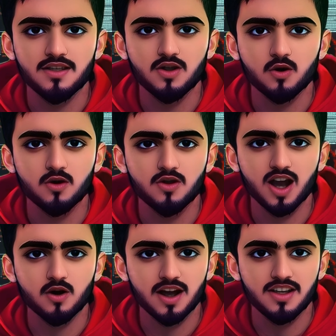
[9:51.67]
the tool
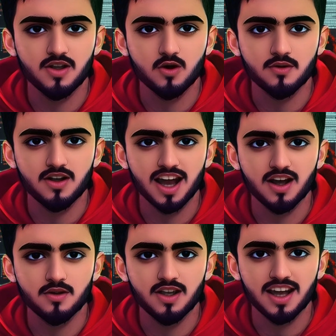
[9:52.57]
generated 2
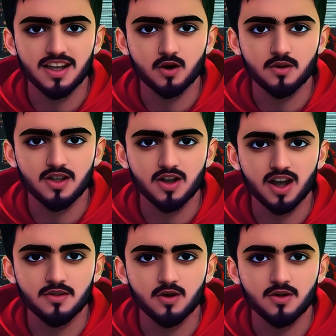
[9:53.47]
videos and it only took
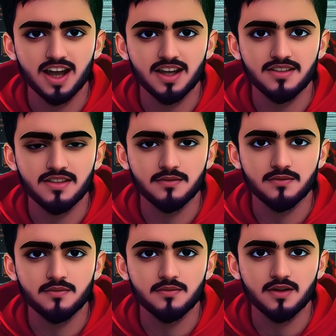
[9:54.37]
a few seconds.
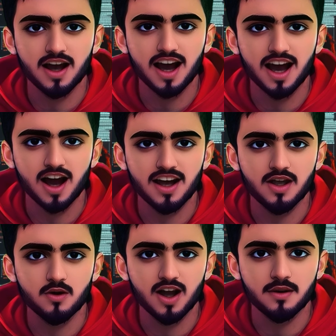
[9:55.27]
I
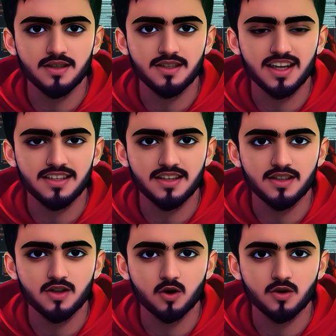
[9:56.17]
highly recommend testing
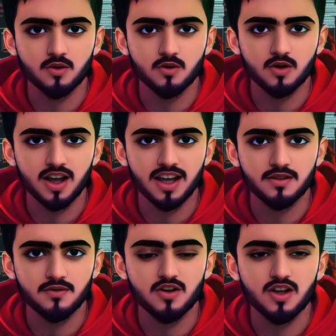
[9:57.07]
this tool for free.
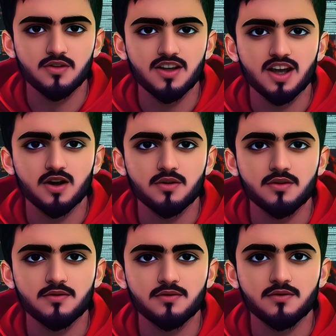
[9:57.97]
First video.
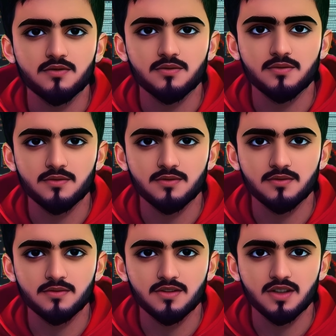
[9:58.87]

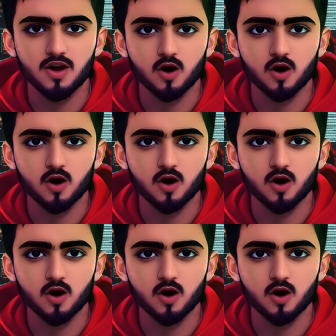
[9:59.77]
The